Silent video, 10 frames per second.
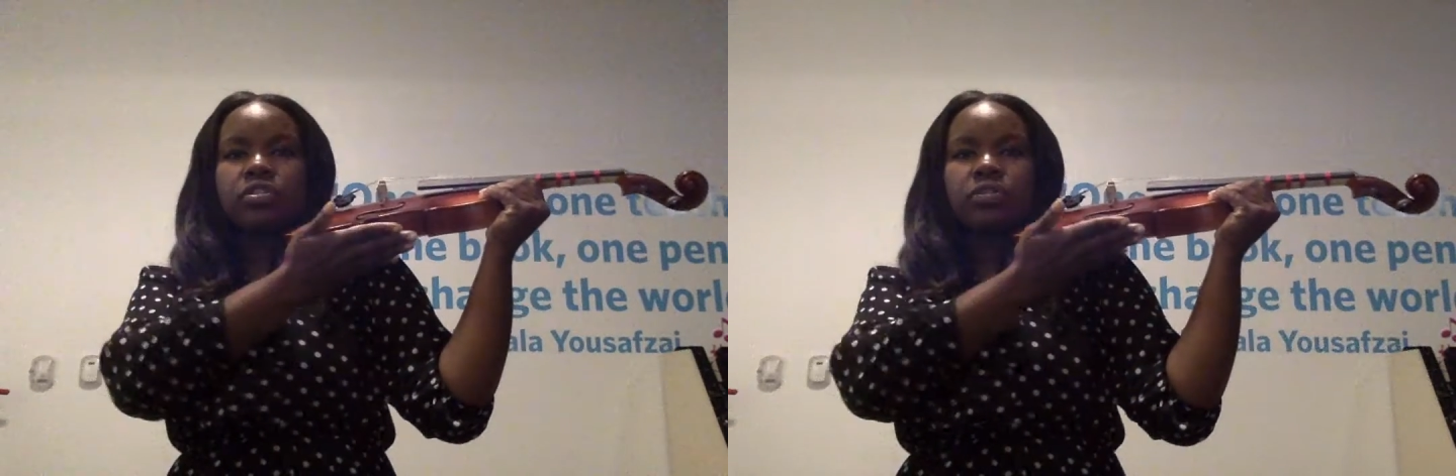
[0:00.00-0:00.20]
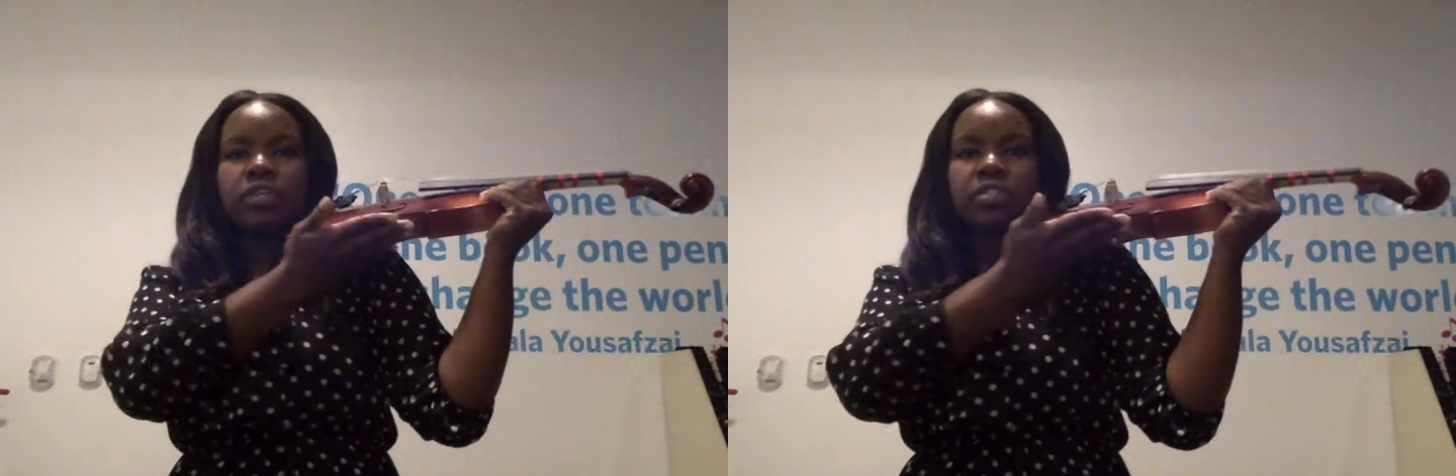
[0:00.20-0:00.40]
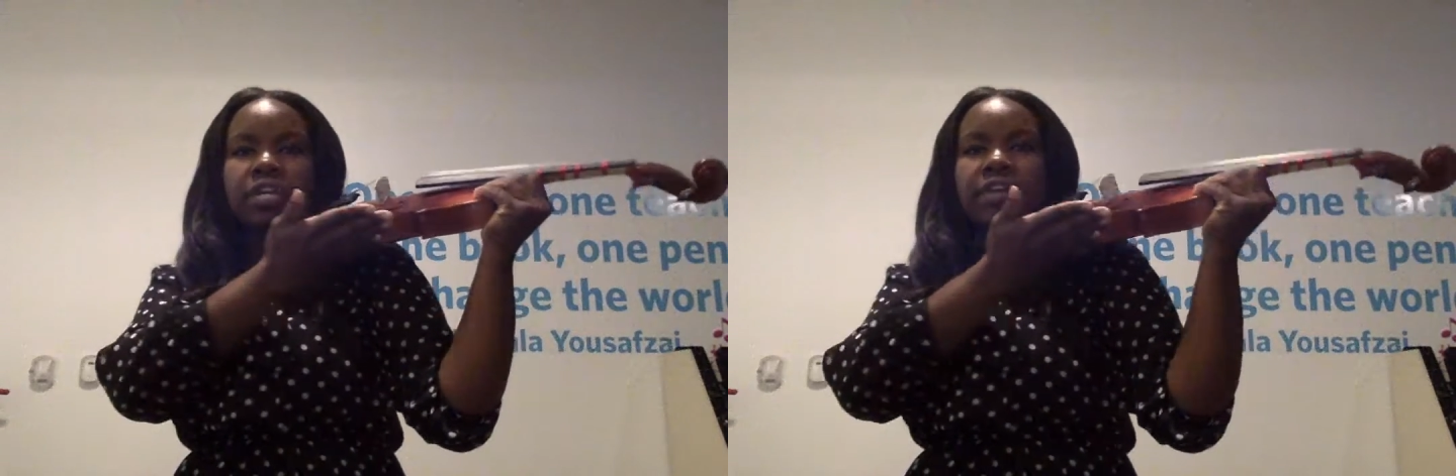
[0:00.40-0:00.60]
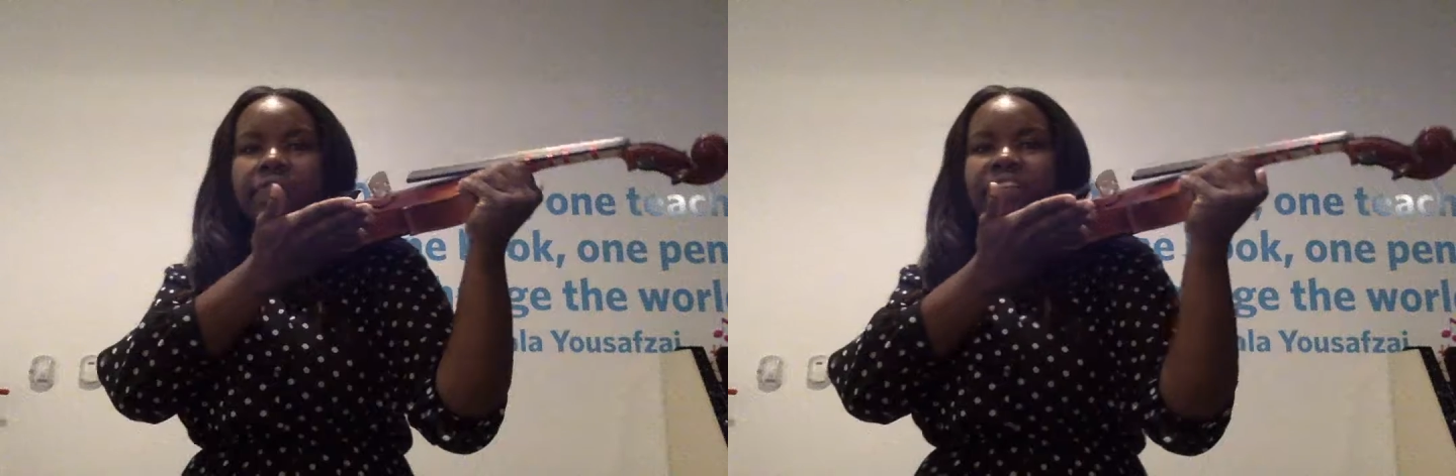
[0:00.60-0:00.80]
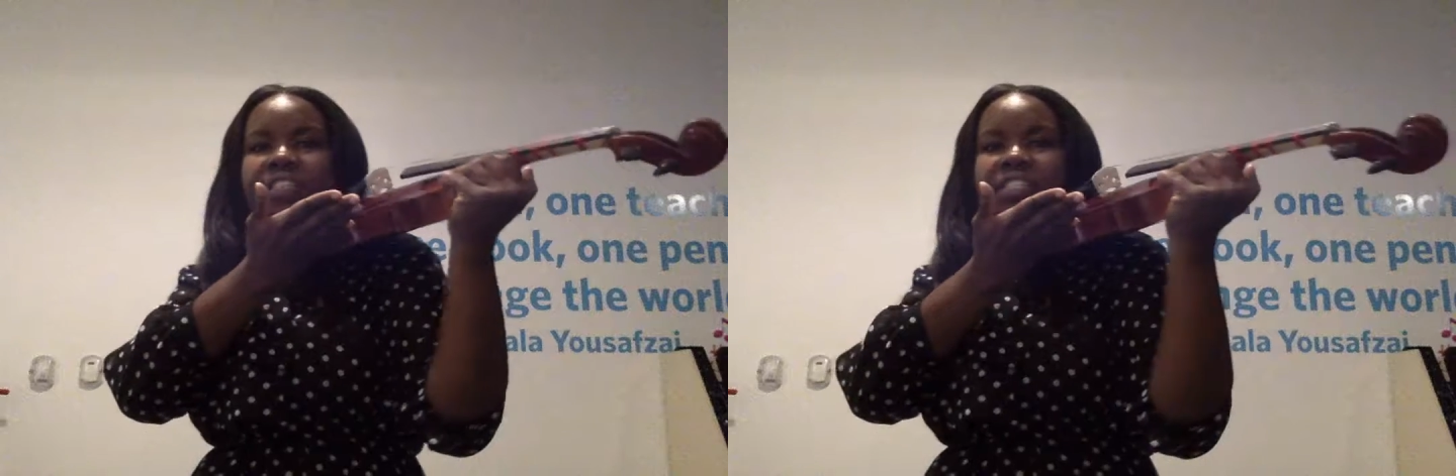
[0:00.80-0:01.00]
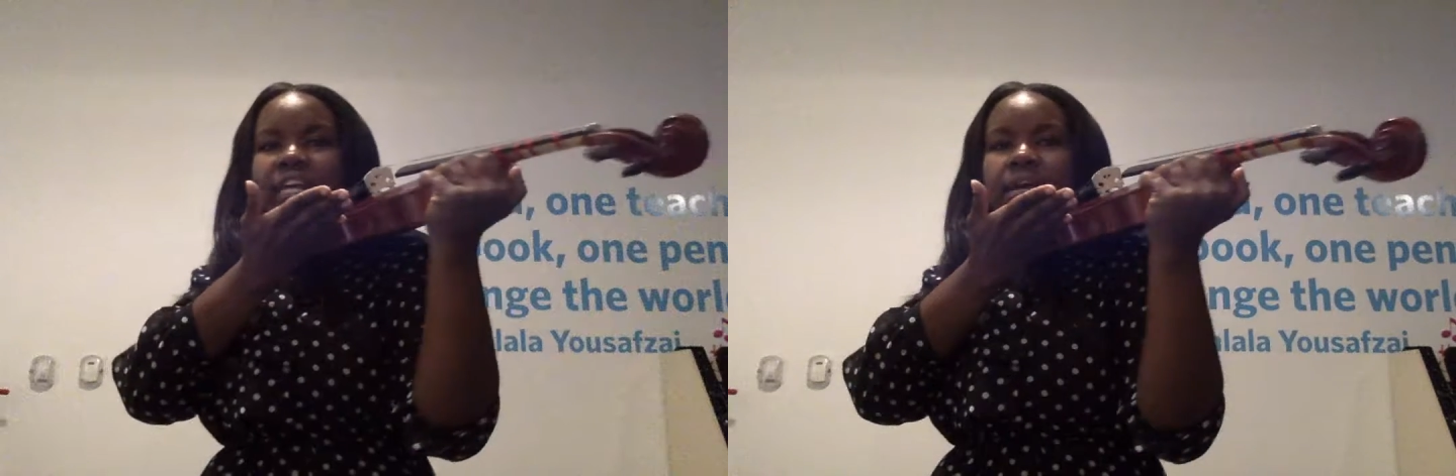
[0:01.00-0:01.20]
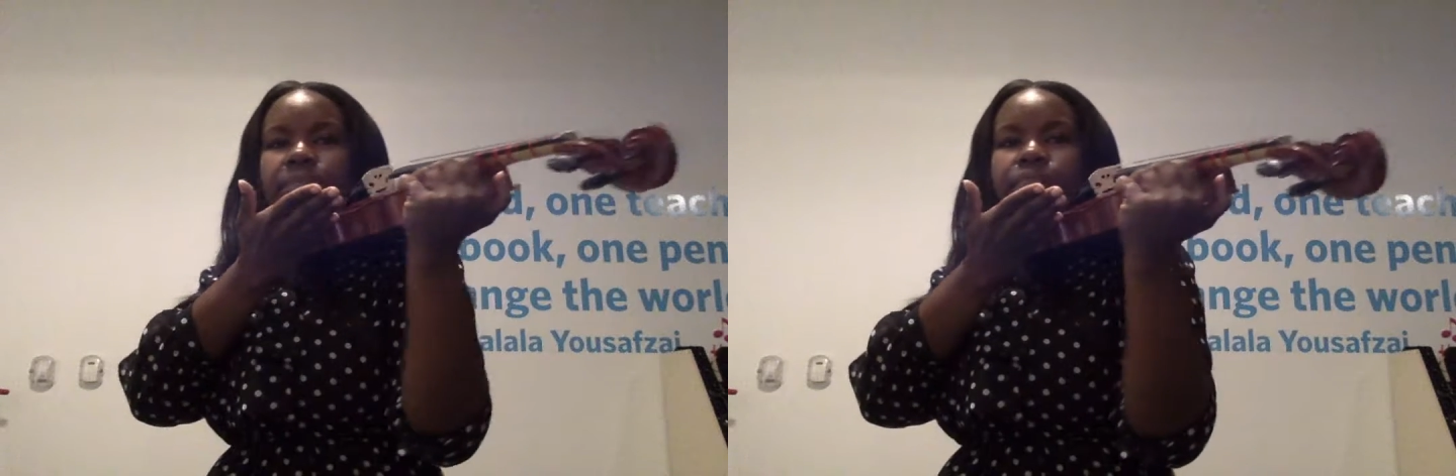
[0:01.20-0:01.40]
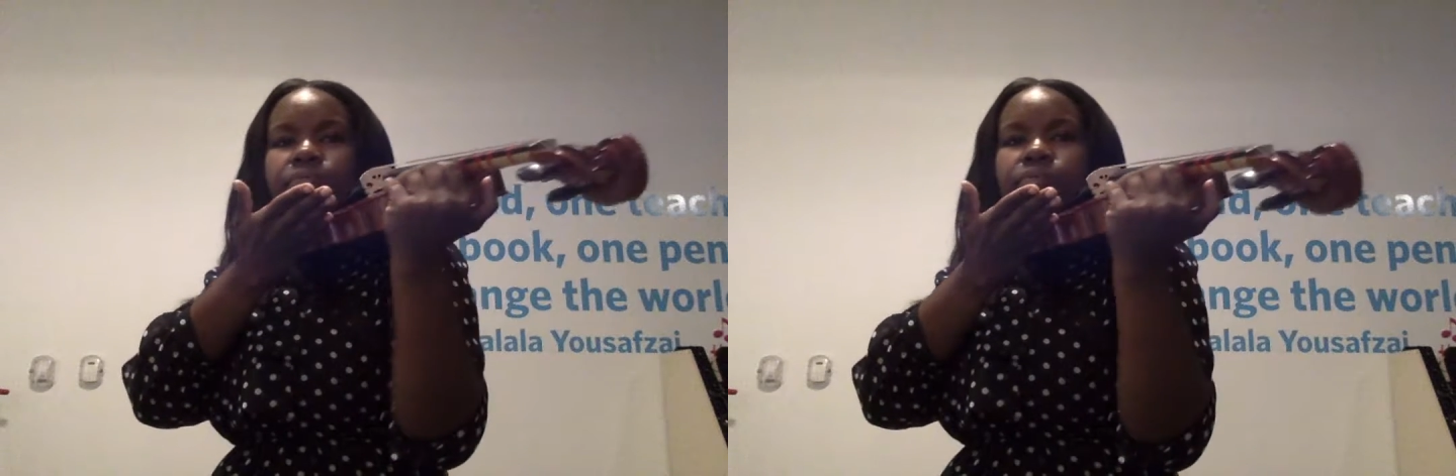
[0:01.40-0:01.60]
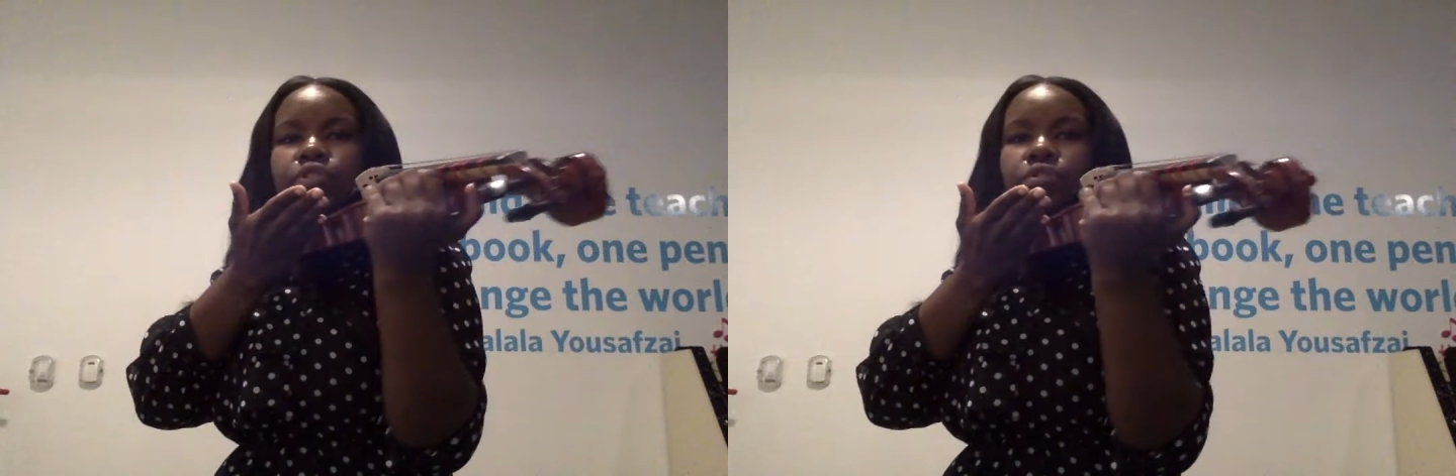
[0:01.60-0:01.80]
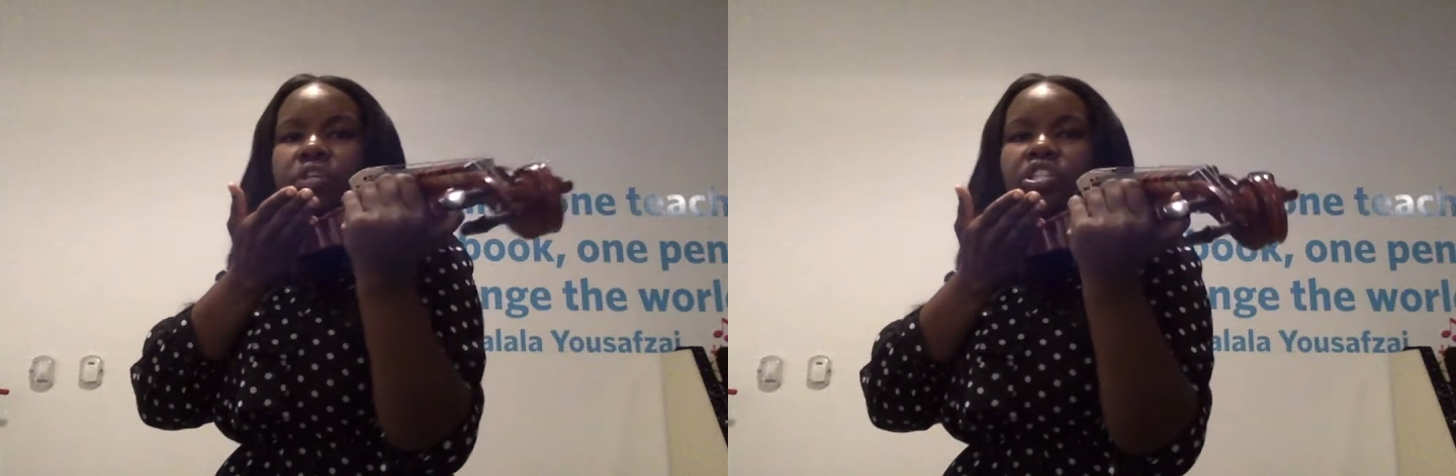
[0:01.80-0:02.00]
so there's like a 5th step
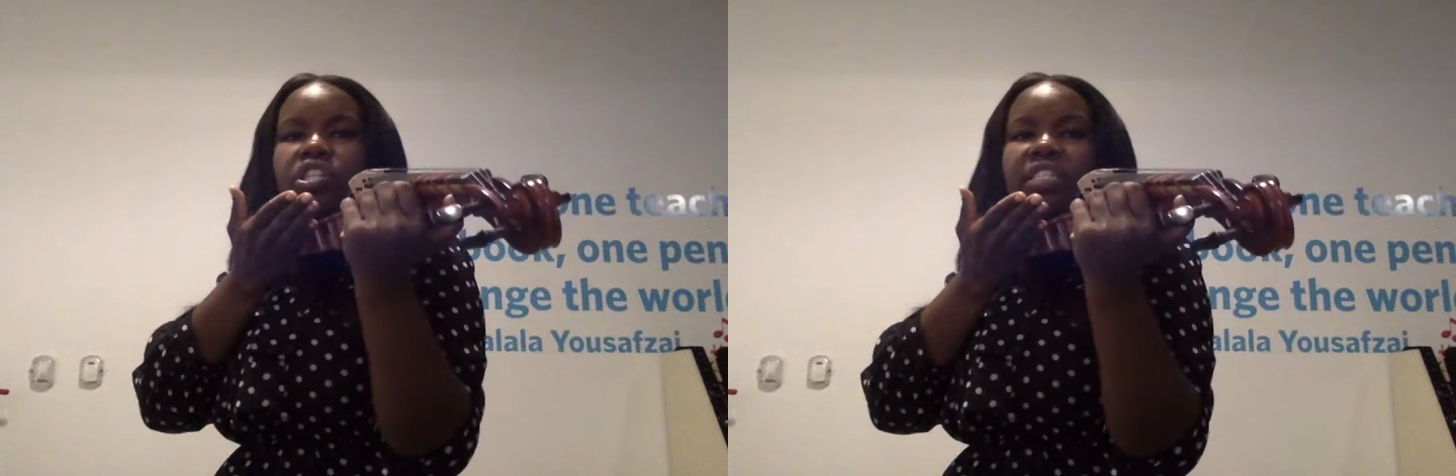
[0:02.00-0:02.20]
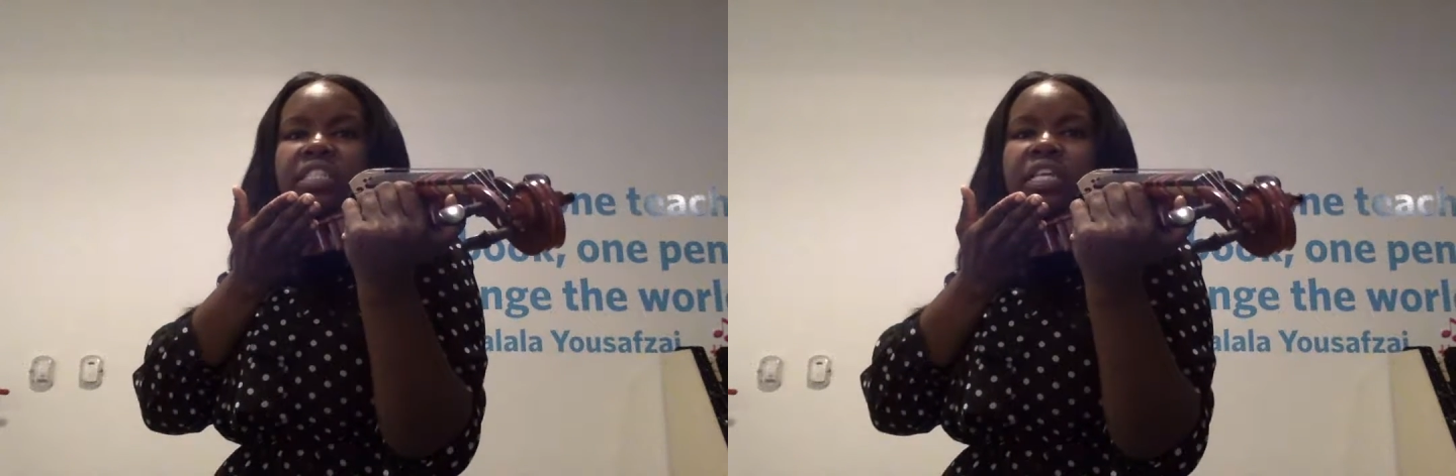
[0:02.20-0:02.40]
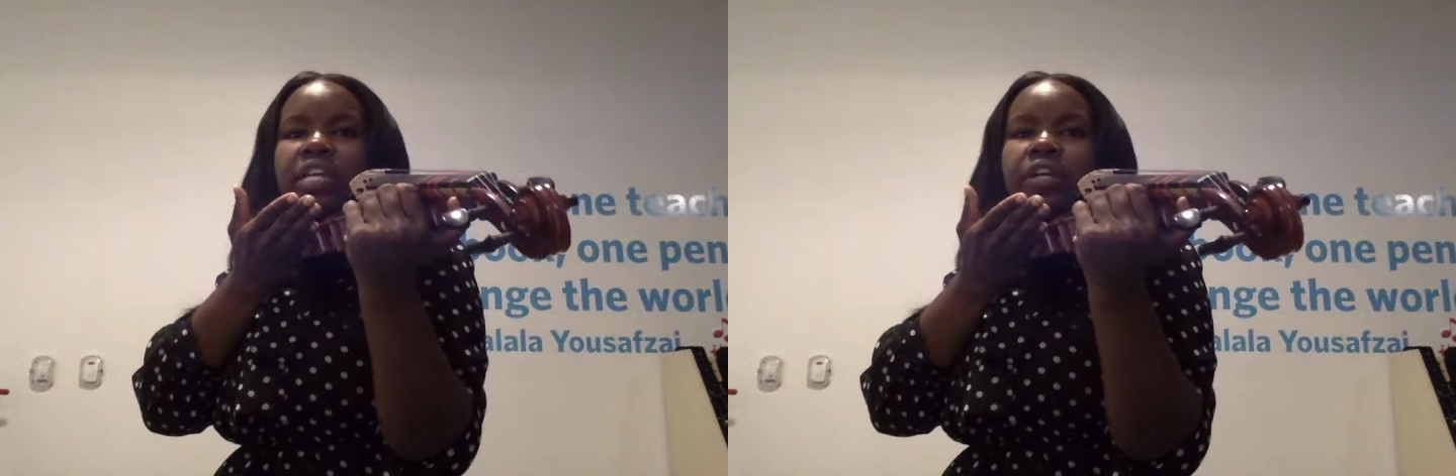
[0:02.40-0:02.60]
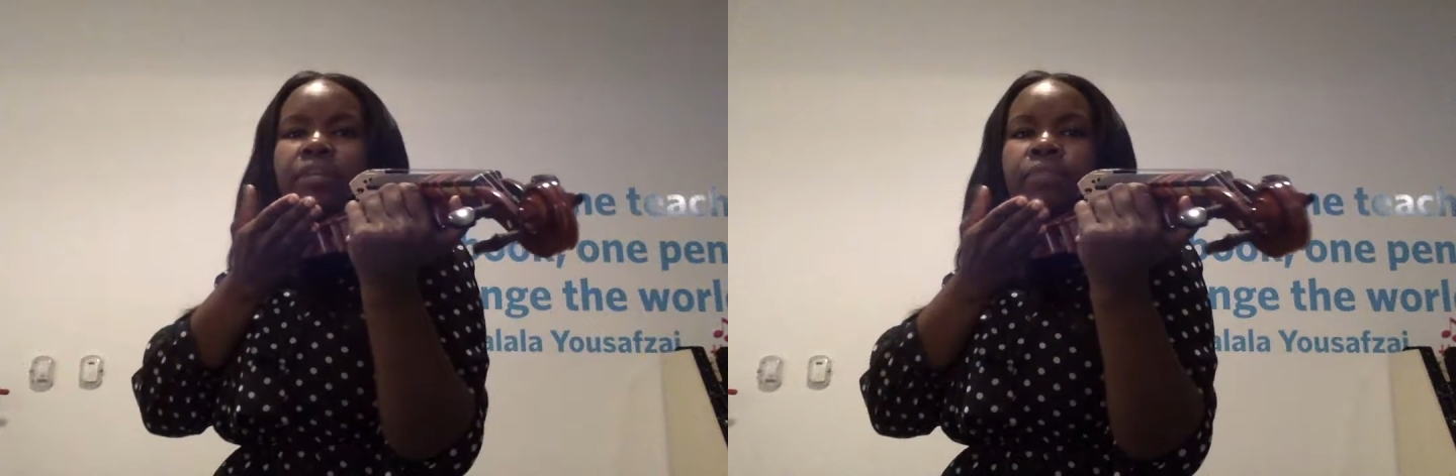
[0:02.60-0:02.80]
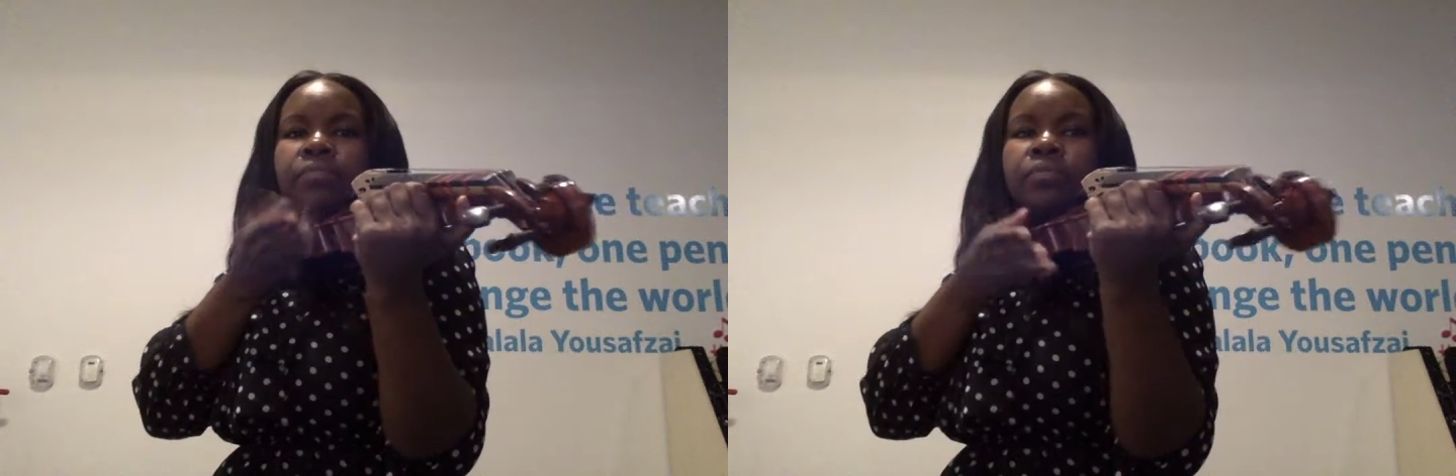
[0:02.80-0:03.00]
to adjust here,